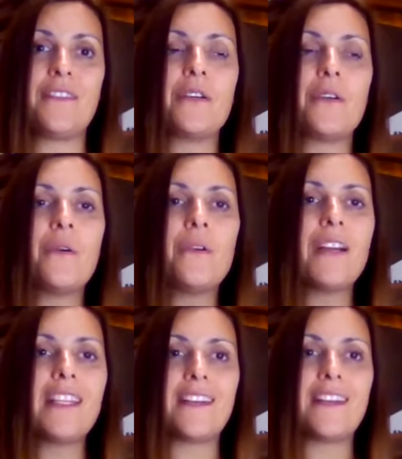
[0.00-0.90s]
You are
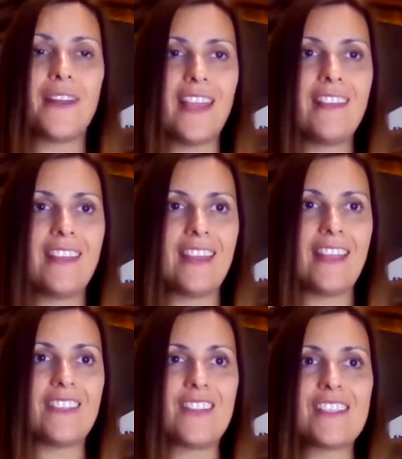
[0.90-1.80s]
already creating
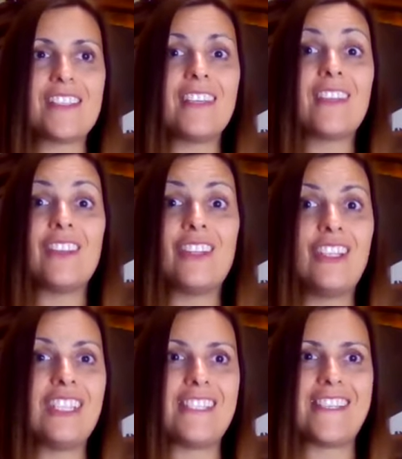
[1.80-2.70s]
it. Just
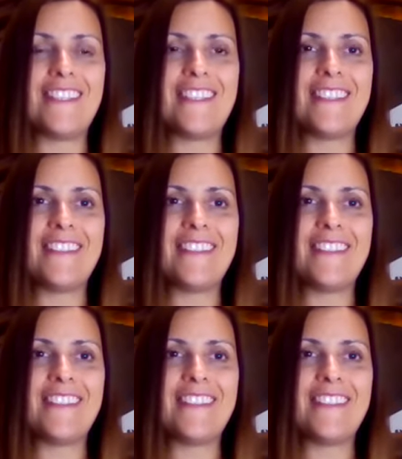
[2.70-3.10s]
acknowledge it.